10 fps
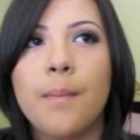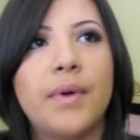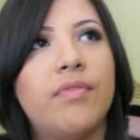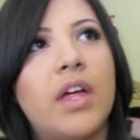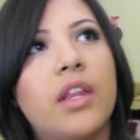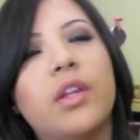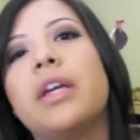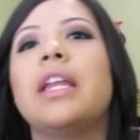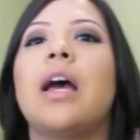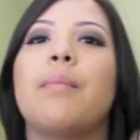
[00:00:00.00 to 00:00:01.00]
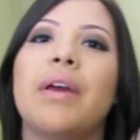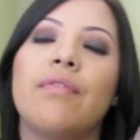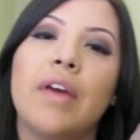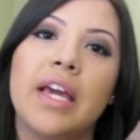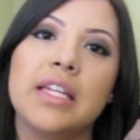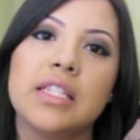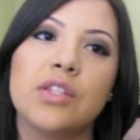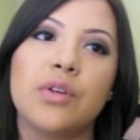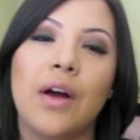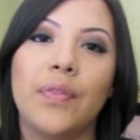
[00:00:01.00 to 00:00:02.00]
But then looking at my face
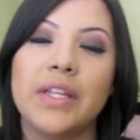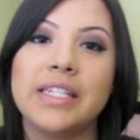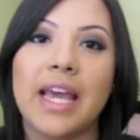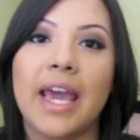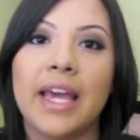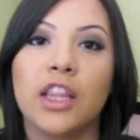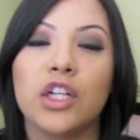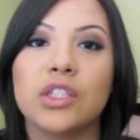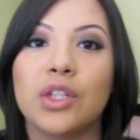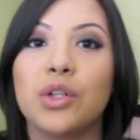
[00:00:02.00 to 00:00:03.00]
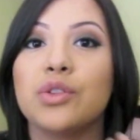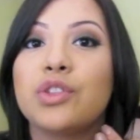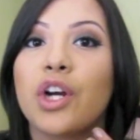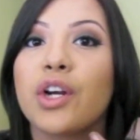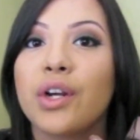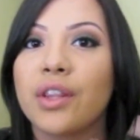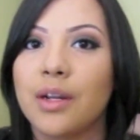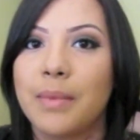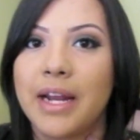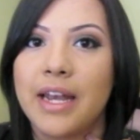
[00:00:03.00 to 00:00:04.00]
throughout the day, it looked a little darker
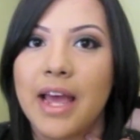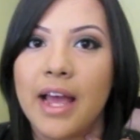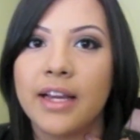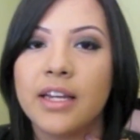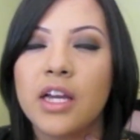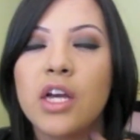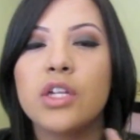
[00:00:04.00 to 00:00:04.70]
than my neck.